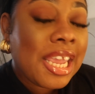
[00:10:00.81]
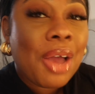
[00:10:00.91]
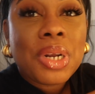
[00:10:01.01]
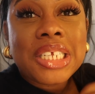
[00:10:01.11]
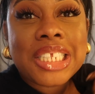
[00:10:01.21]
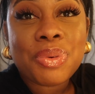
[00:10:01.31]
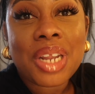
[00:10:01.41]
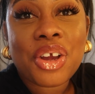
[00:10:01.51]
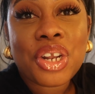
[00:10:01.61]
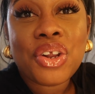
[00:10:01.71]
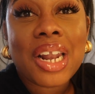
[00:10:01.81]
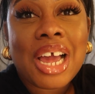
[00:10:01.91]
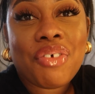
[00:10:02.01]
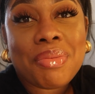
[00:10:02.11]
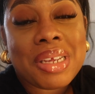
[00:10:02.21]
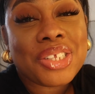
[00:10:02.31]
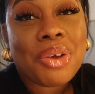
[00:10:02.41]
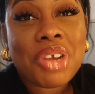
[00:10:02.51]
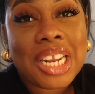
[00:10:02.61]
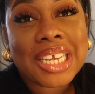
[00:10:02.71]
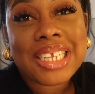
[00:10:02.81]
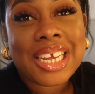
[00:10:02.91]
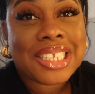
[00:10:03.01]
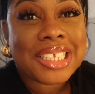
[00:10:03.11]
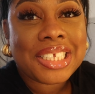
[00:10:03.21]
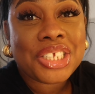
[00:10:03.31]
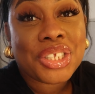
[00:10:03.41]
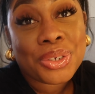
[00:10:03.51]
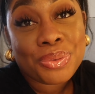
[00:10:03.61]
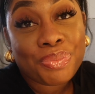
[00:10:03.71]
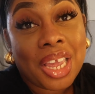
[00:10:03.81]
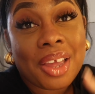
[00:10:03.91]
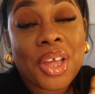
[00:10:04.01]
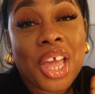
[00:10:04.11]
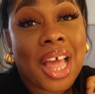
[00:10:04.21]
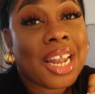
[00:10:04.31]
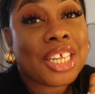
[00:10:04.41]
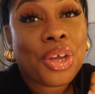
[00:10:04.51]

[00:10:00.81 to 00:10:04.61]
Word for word: yeah, I want to see what that could look like for me, so I'm really excited to see. So yeah, let's